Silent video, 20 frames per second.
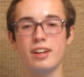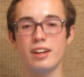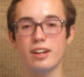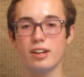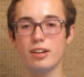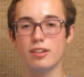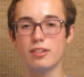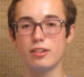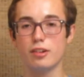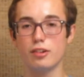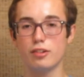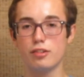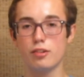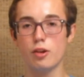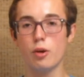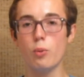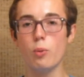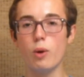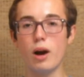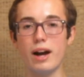because they're
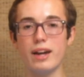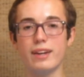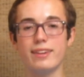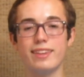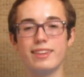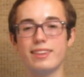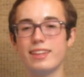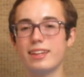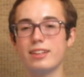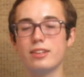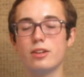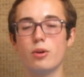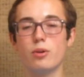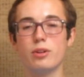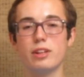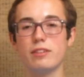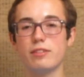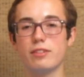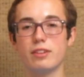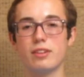so wide that they don't
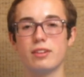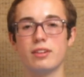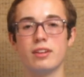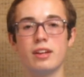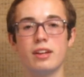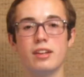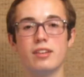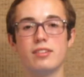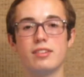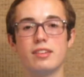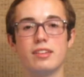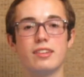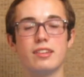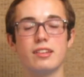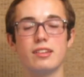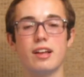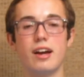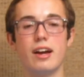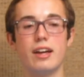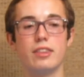even see the
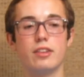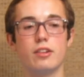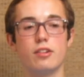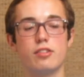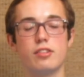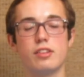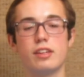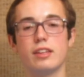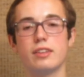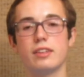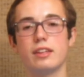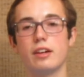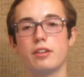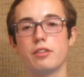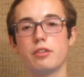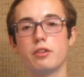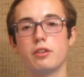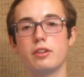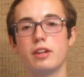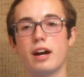line. They're seeing the
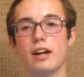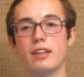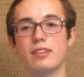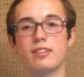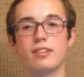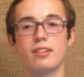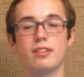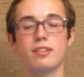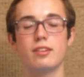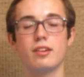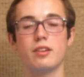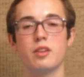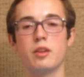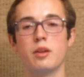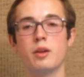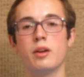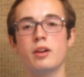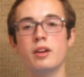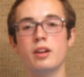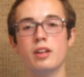other nonsense on
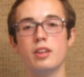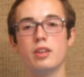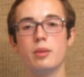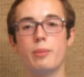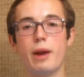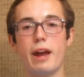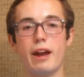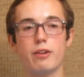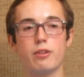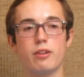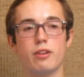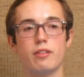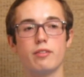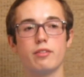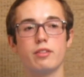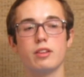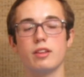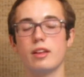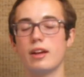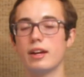the background of
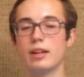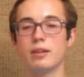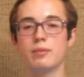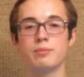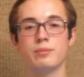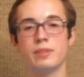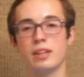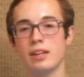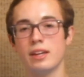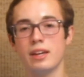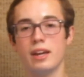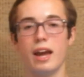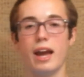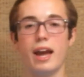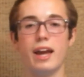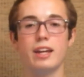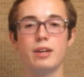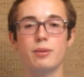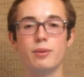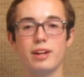the line.
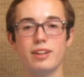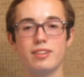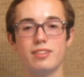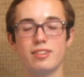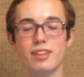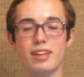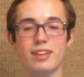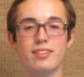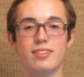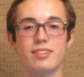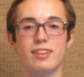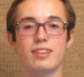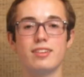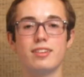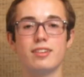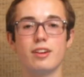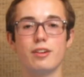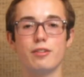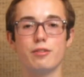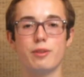Anyway, so that's
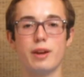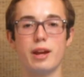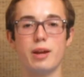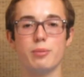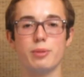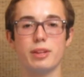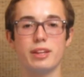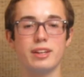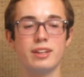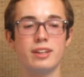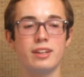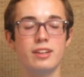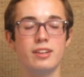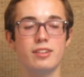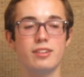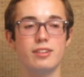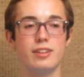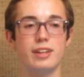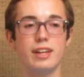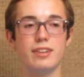enough rambling.
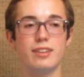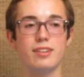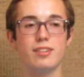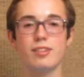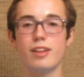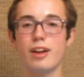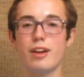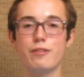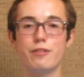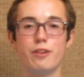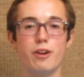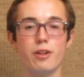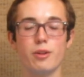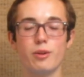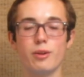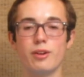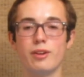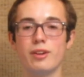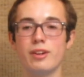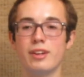So yeah, this line
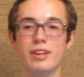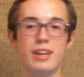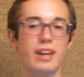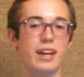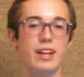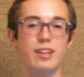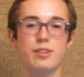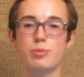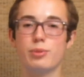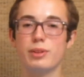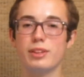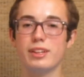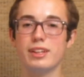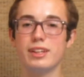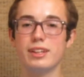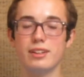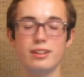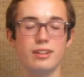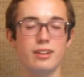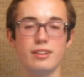follower is
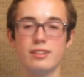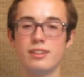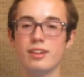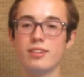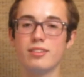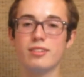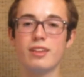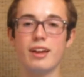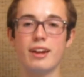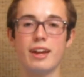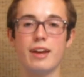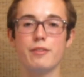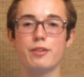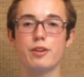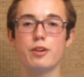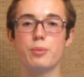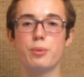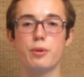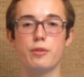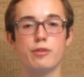really does not have
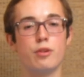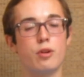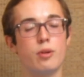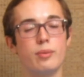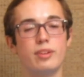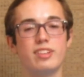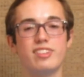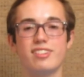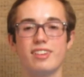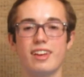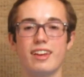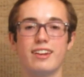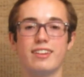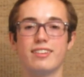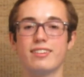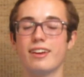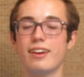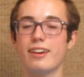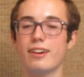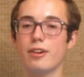good performance, and
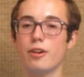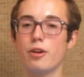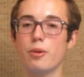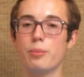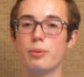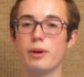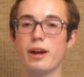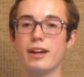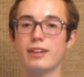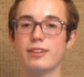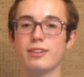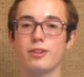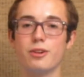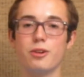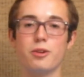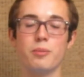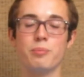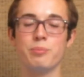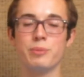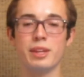it's not at all
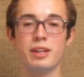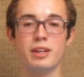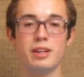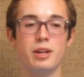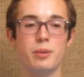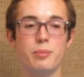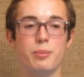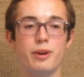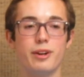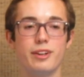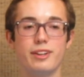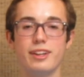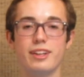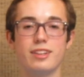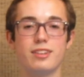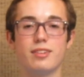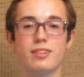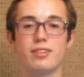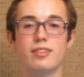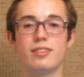practical. But
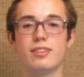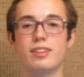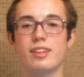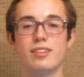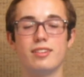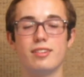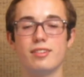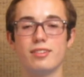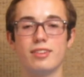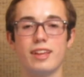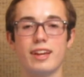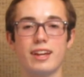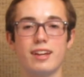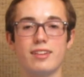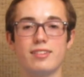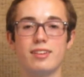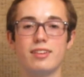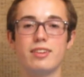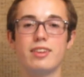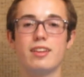this is, like I
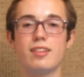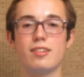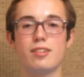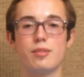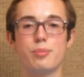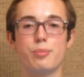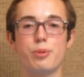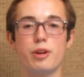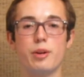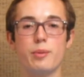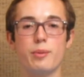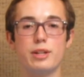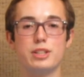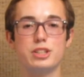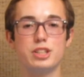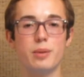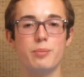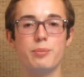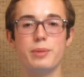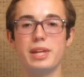said, this is pretty
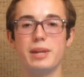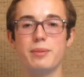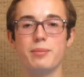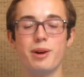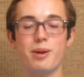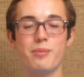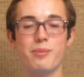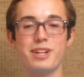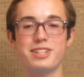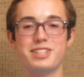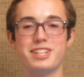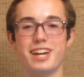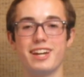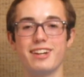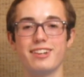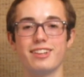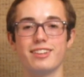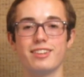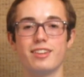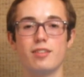much a meme on my
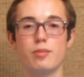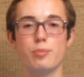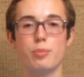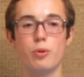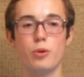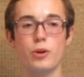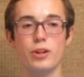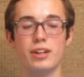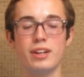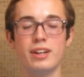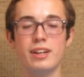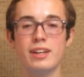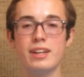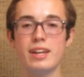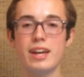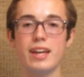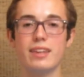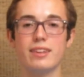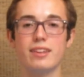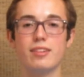channel at this point,
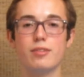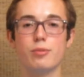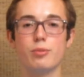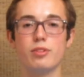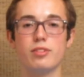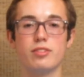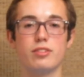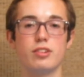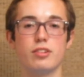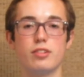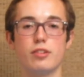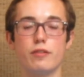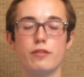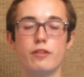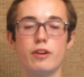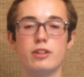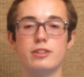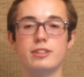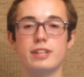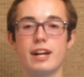and this was just a
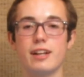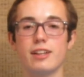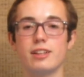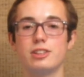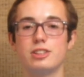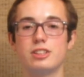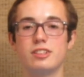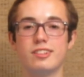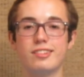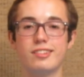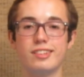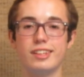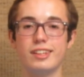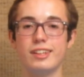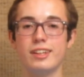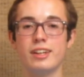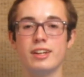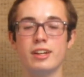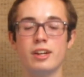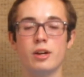fun challenge to
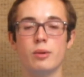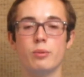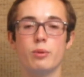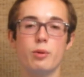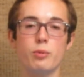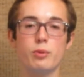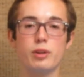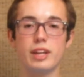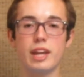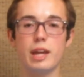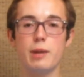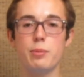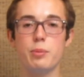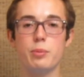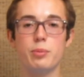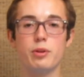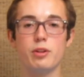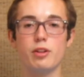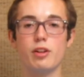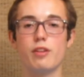see what we're
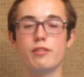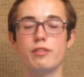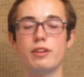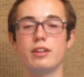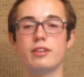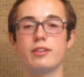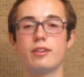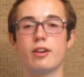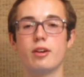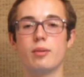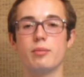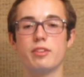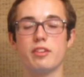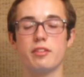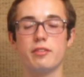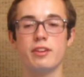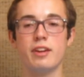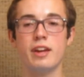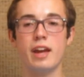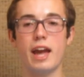capable of in terms
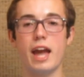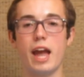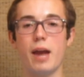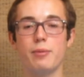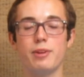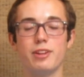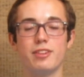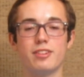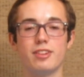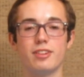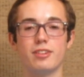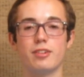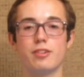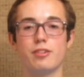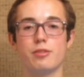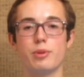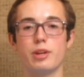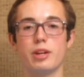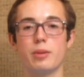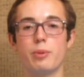of how many
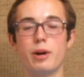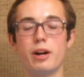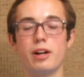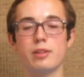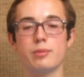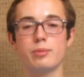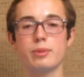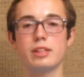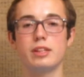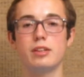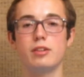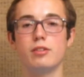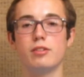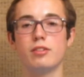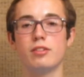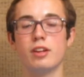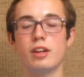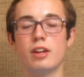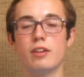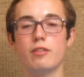sensors we could possibly
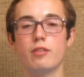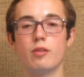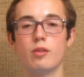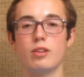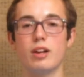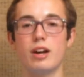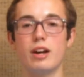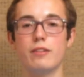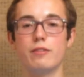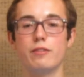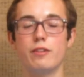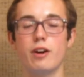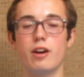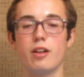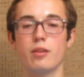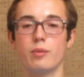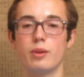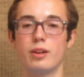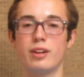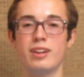use for a line
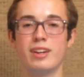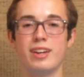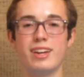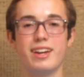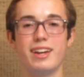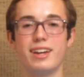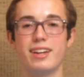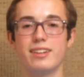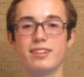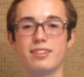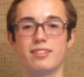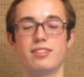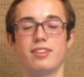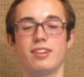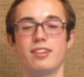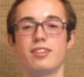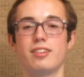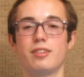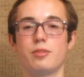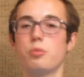follower. And
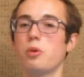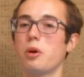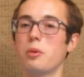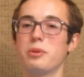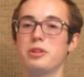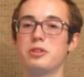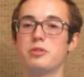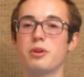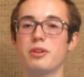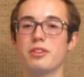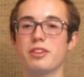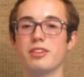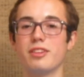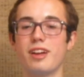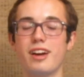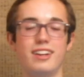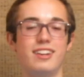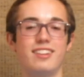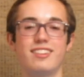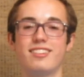6 is where we draw the
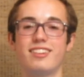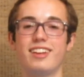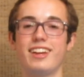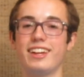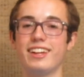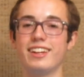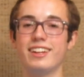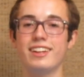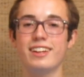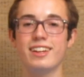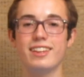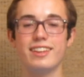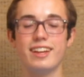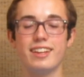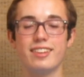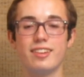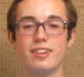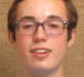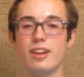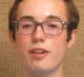line and say
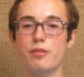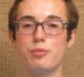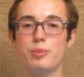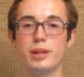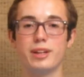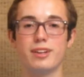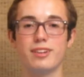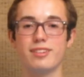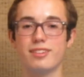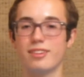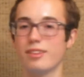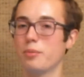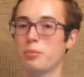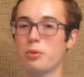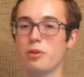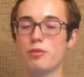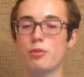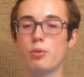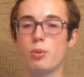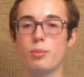that's enough, because the
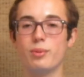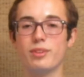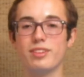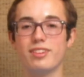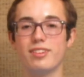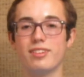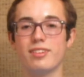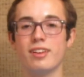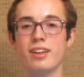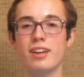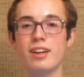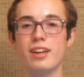performance is